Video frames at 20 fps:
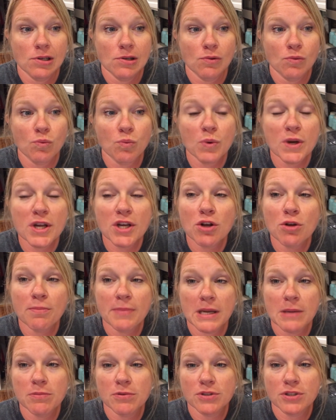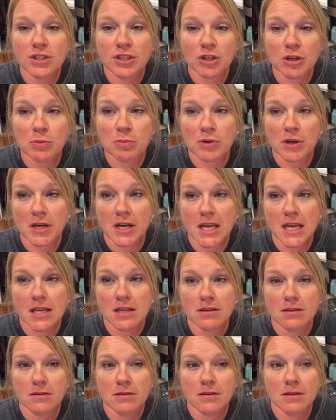real maple syrup runny,
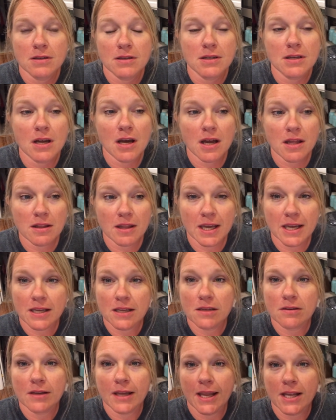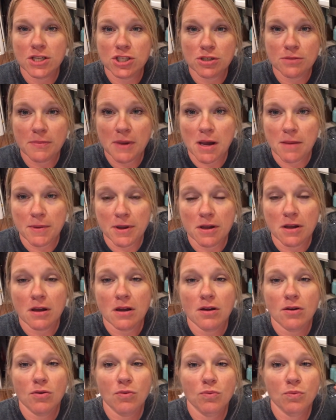not like Aunt Jemima.
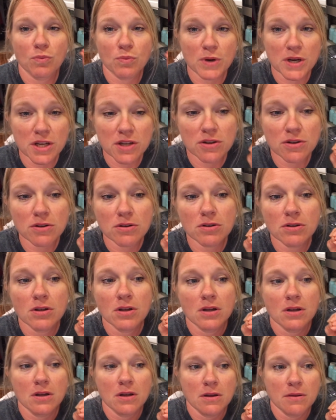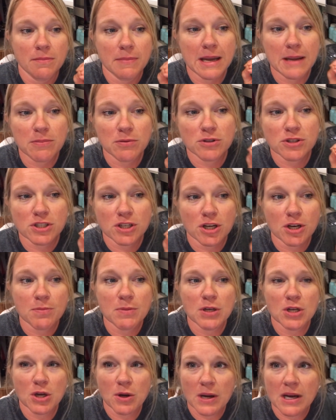Real maple syrup,
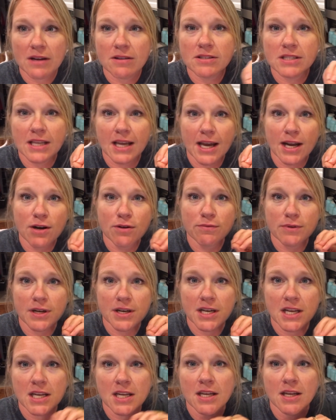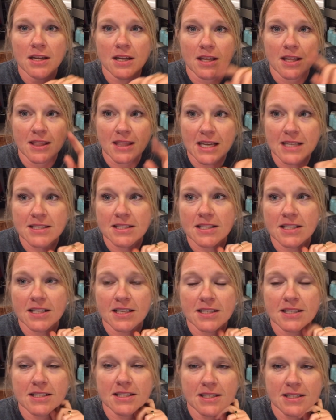you know how it's kind of runny? That's the
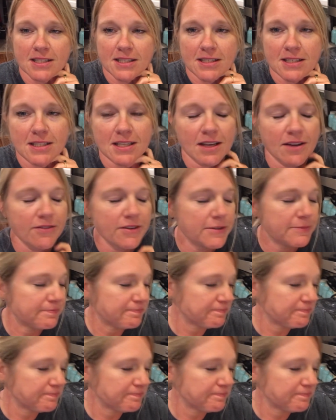consistency of it.